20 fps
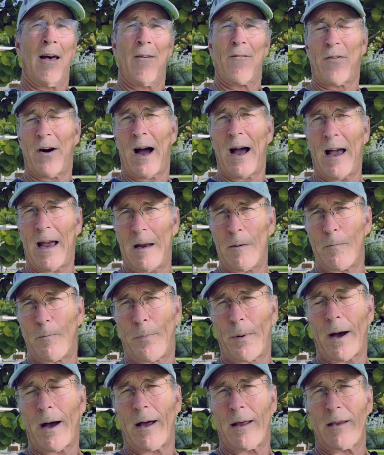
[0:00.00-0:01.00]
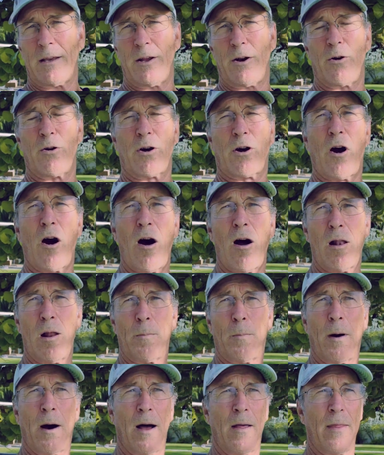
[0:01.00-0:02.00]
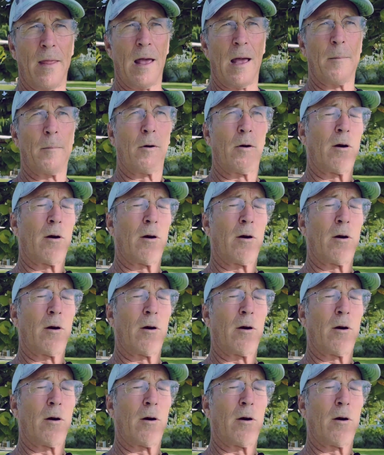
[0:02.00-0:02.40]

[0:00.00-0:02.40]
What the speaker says: fine, but you don't call upon them